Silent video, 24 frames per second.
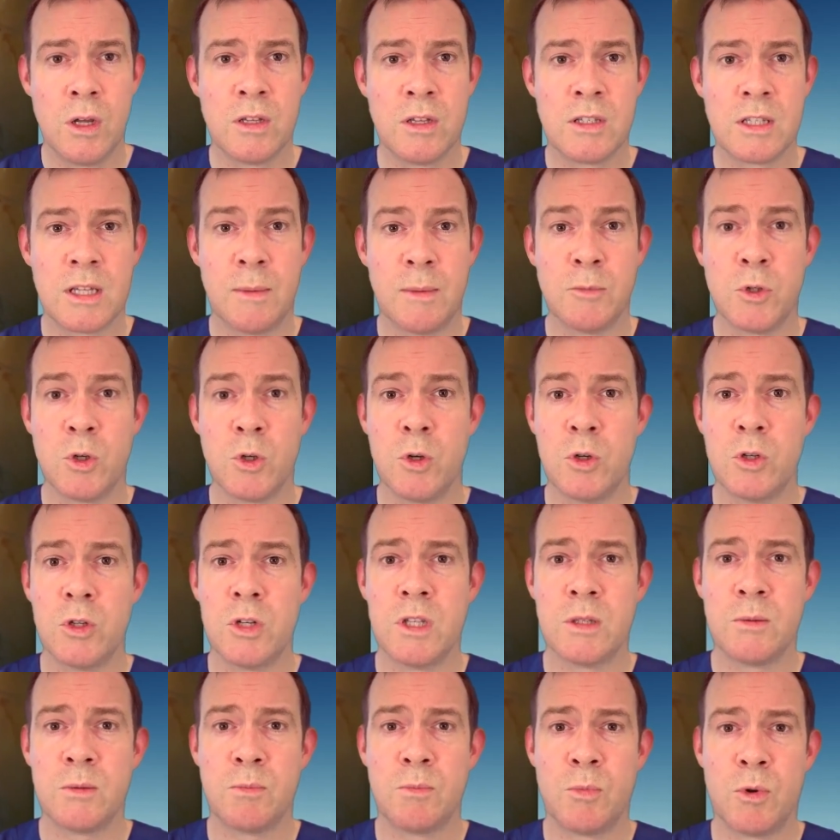Some
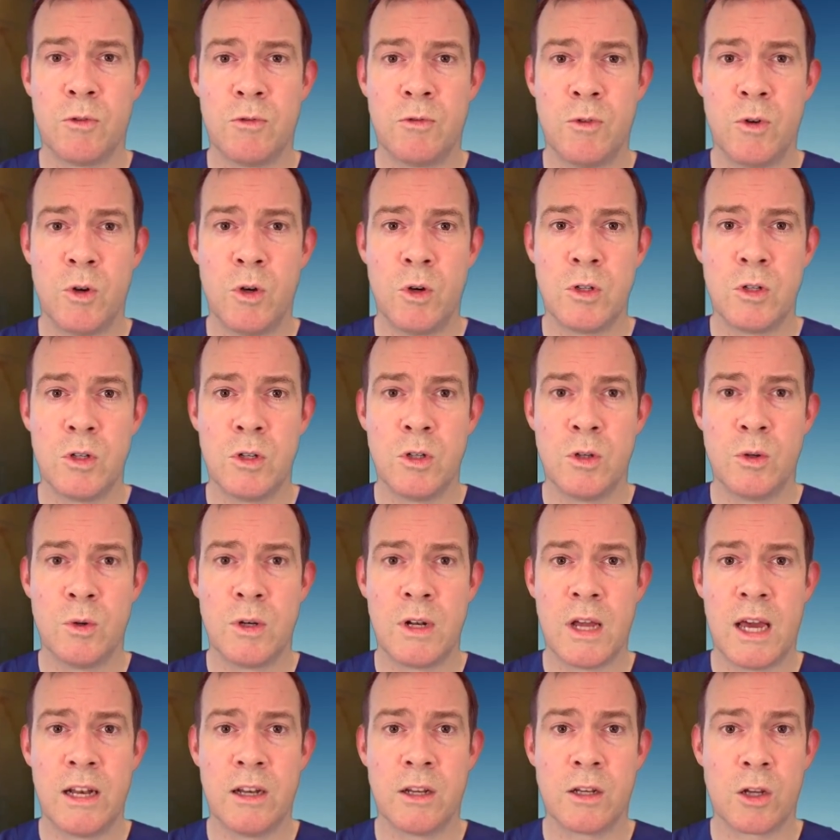surgeons prefer to do it
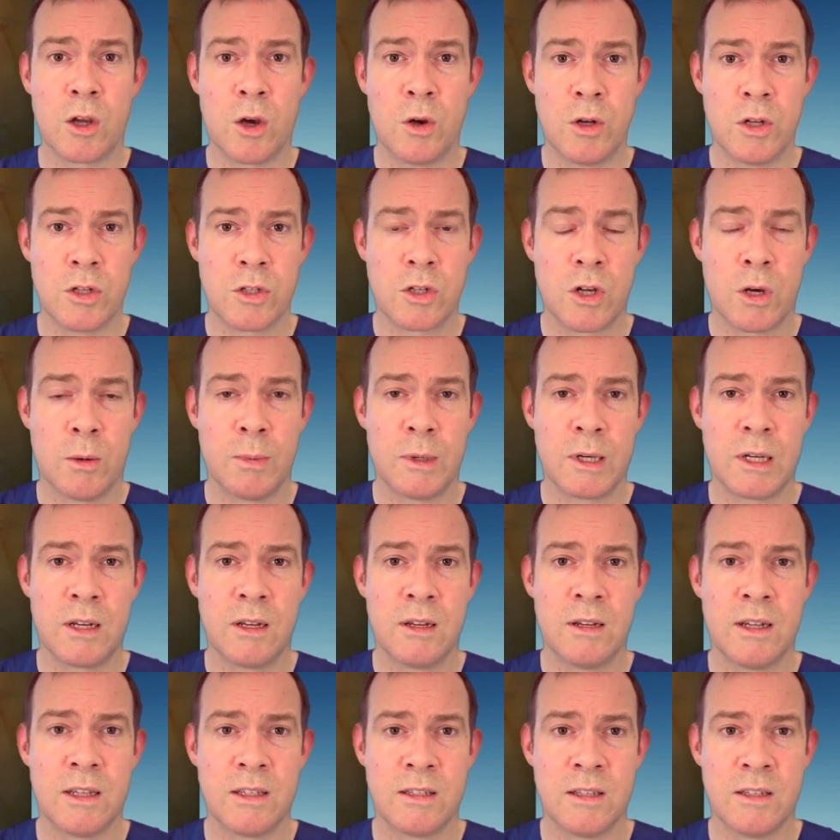under gonioscopic
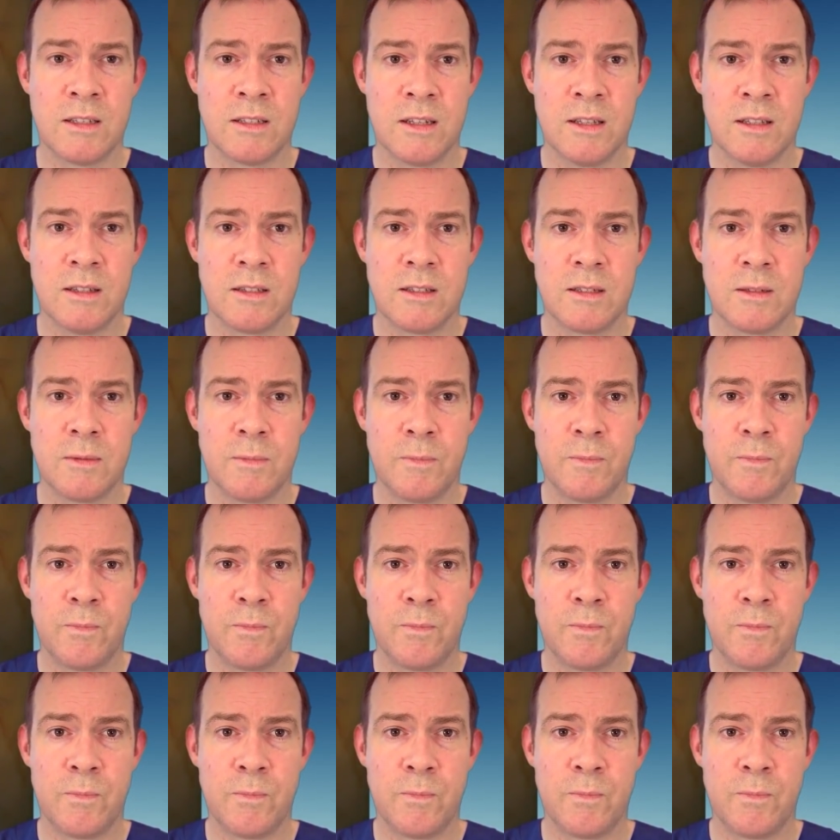assistance.